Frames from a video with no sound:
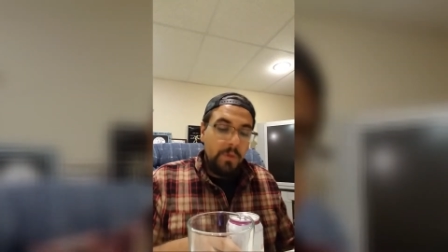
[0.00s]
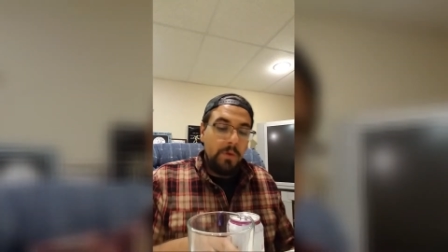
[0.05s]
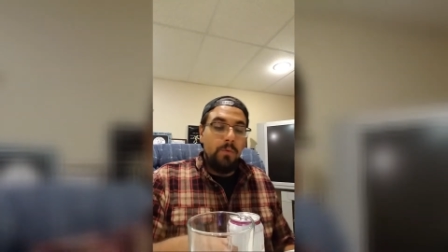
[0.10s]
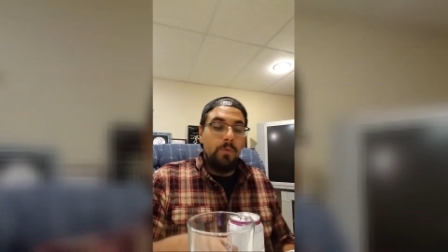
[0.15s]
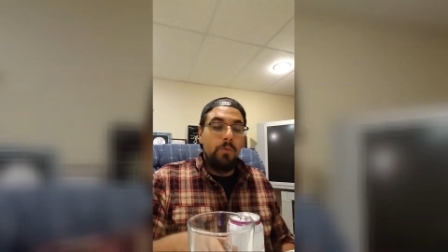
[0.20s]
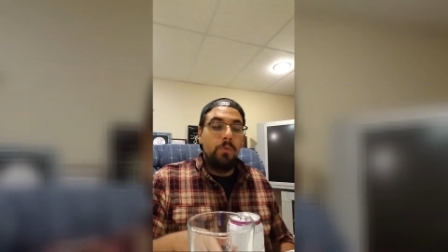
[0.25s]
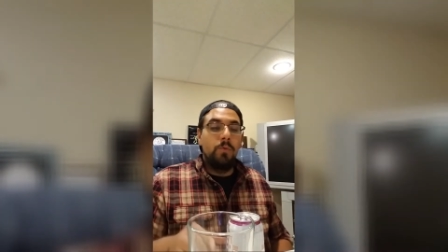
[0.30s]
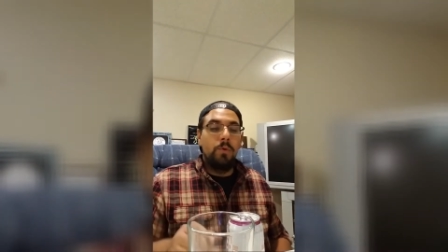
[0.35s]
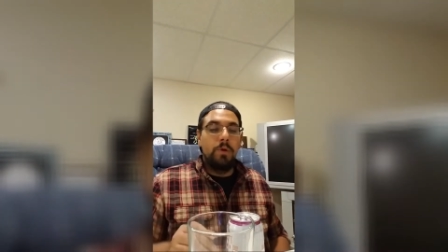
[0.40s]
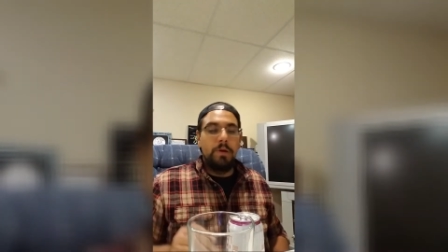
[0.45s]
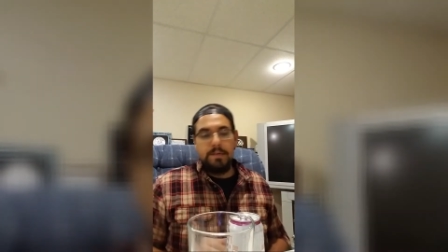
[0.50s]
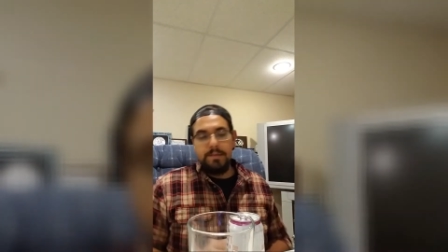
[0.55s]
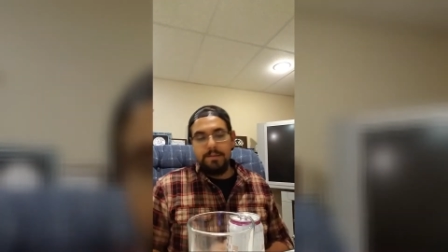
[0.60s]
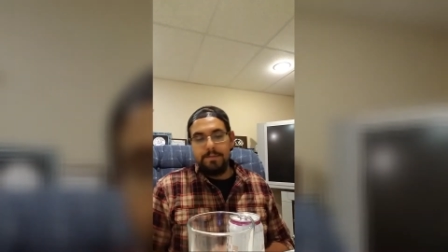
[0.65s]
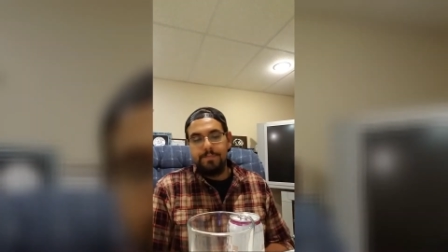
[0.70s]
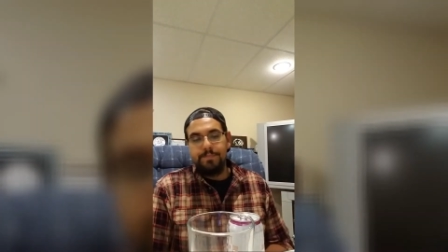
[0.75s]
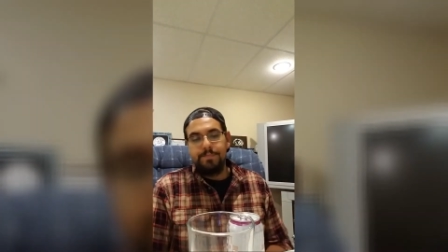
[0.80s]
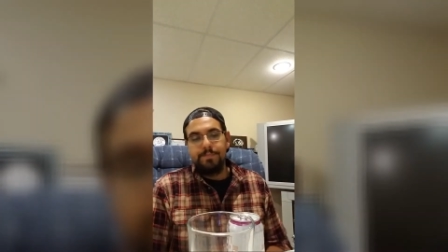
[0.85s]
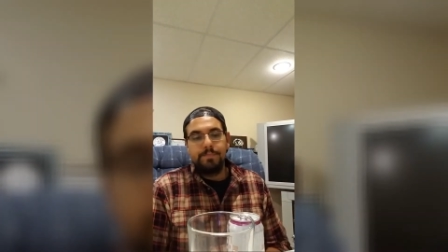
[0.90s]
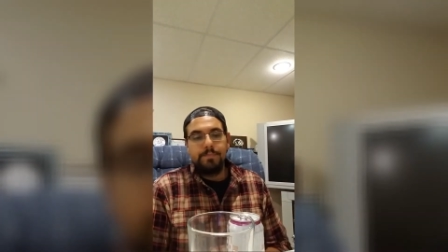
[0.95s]
Ooh.
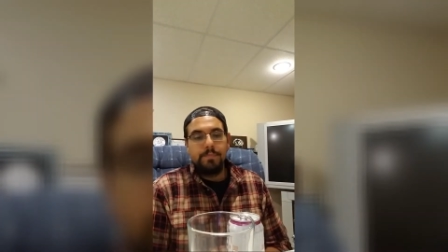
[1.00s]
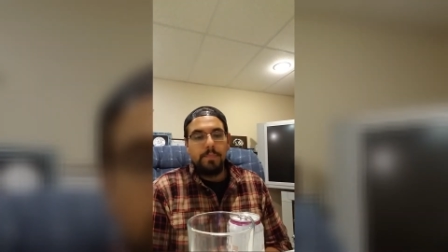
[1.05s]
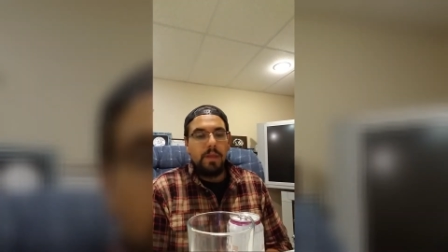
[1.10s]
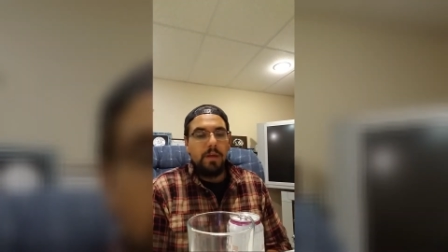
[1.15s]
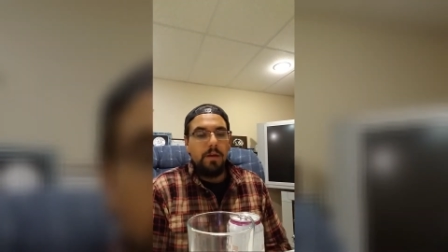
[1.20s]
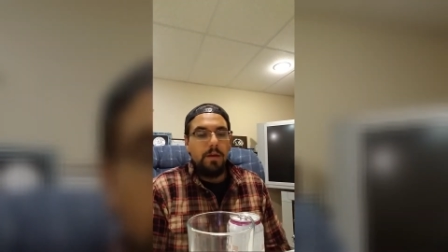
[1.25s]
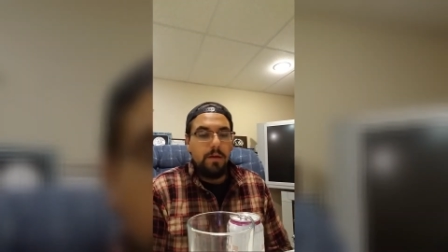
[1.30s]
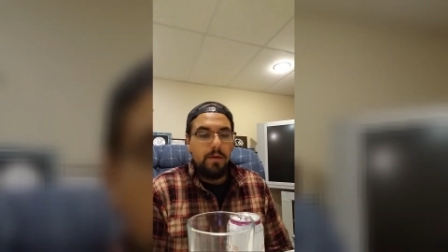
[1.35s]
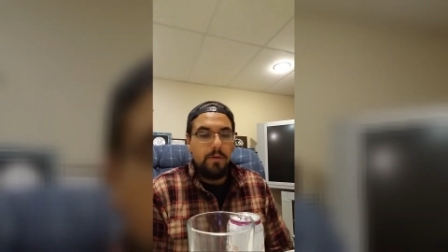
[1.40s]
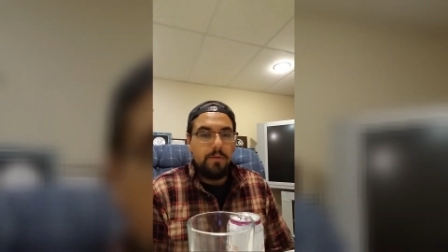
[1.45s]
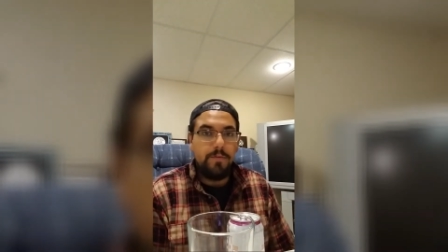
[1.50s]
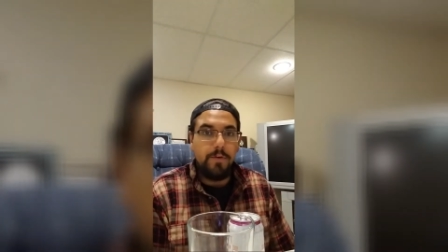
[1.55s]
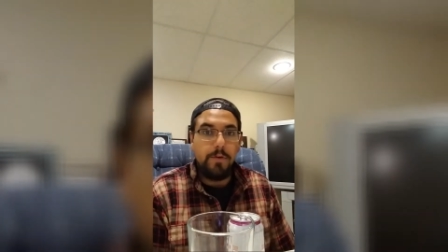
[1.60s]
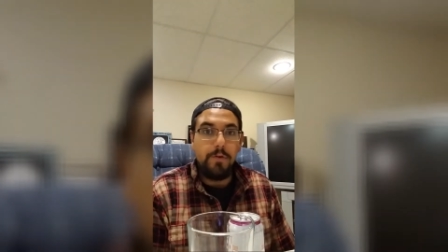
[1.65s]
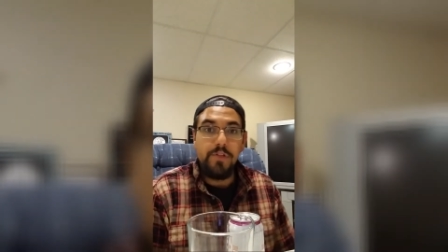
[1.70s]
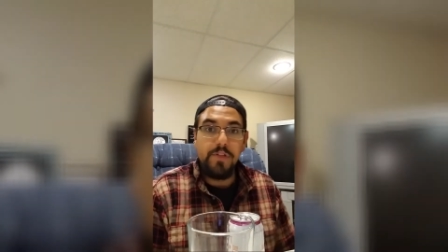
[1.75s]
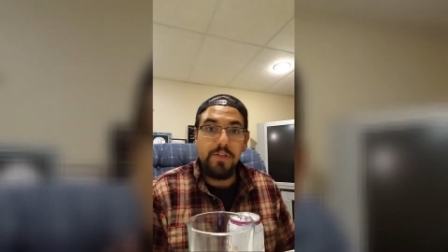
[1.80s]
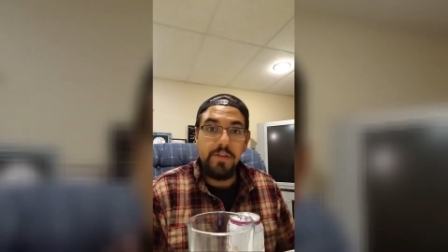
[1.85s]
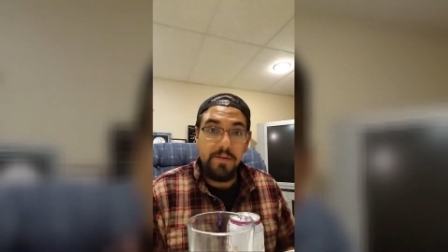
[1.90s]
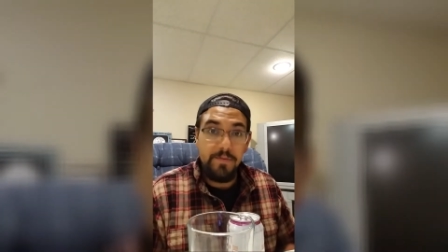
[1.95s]

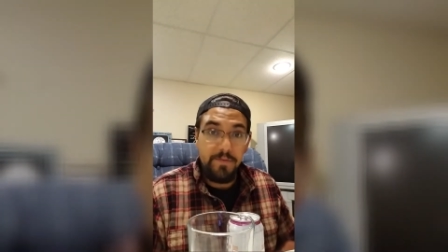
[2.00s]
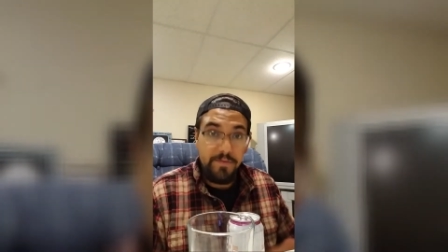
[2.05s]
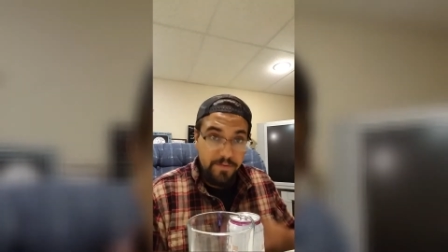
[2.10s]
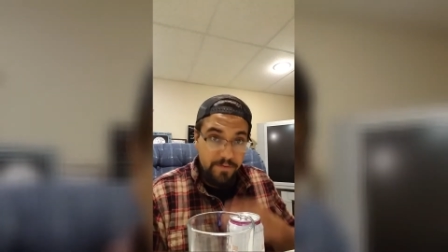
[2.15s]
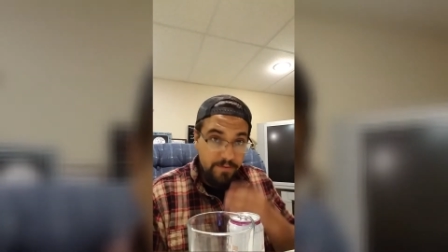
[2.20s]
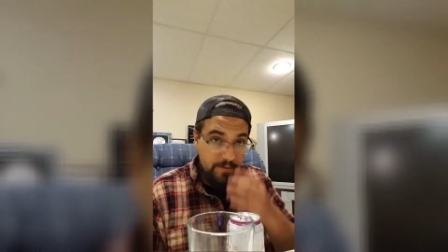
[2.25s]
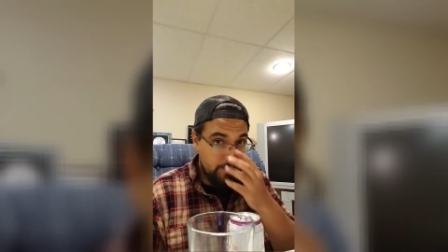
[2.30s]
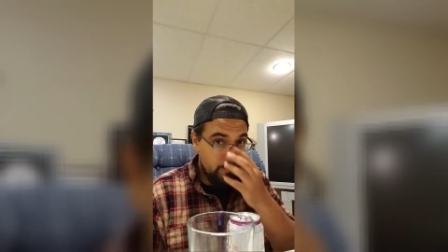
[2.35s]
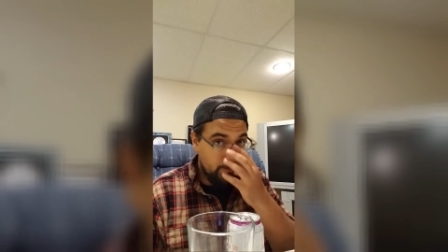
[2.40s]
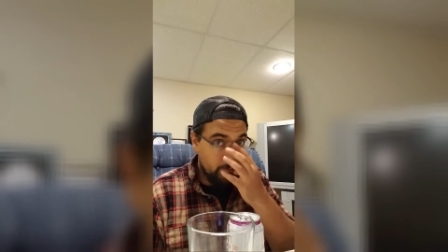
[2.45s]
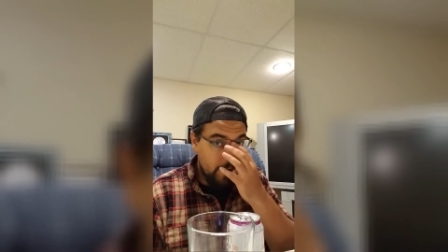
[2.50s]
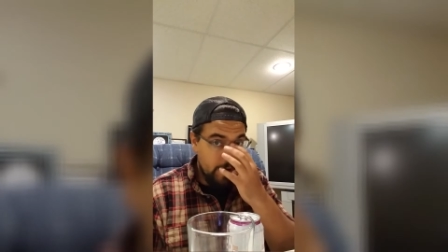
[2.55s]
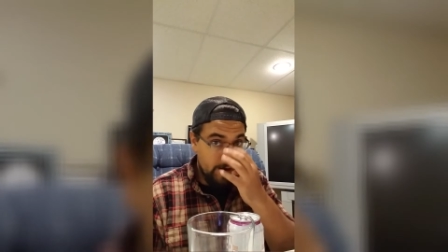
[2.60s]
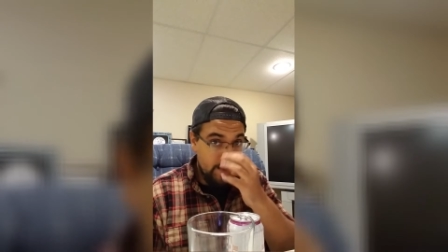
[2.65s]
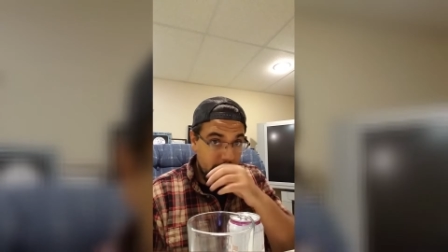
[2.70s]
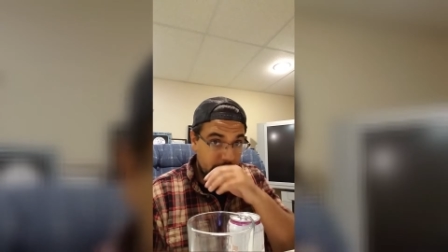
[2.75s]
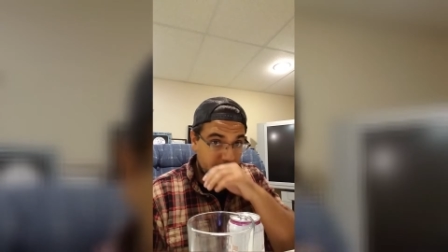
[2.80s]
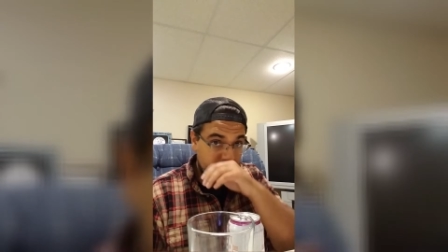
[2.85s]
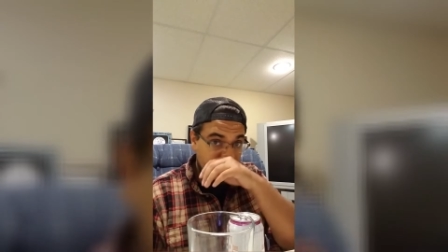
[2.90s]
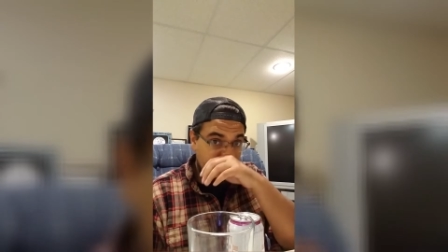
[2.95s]
First sniff right
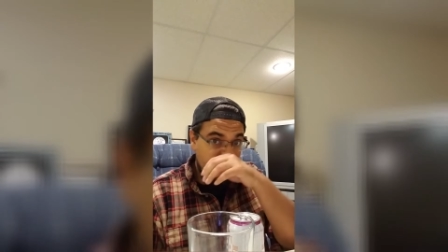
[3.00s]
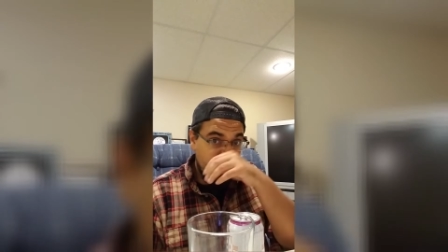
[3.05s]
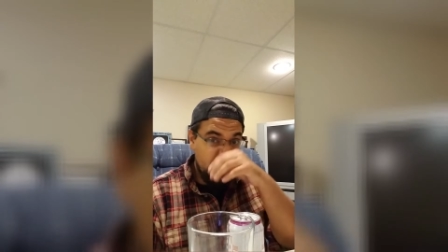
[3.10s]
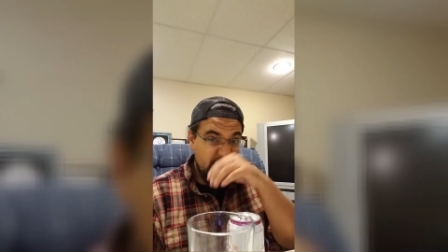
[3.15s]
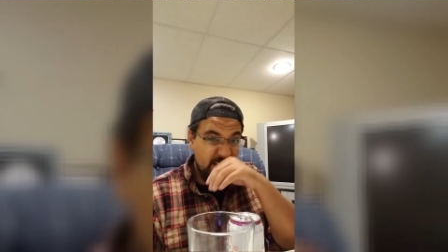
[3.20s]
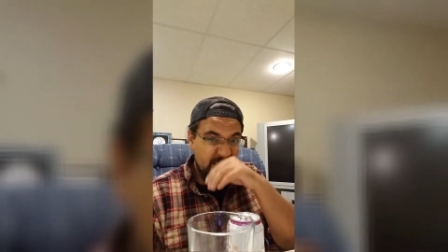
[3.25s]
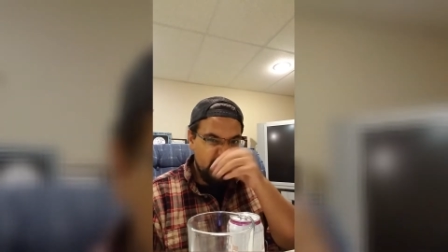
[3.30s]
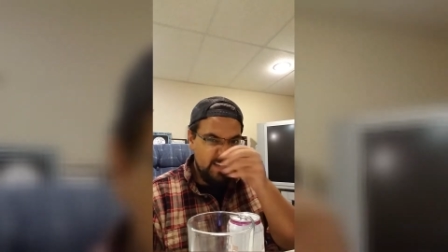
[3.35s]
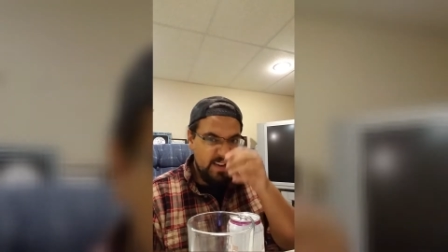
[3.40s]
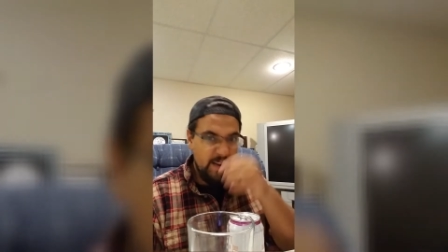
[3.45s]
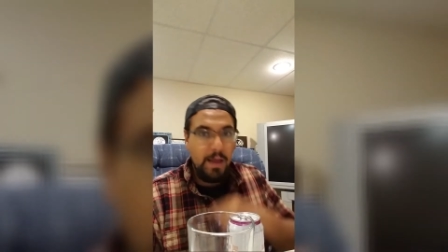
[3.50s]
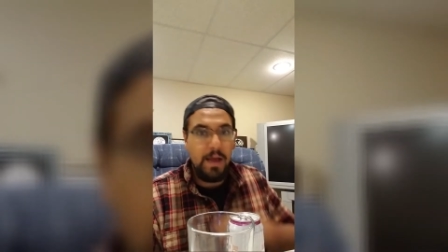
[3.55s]
out of the can.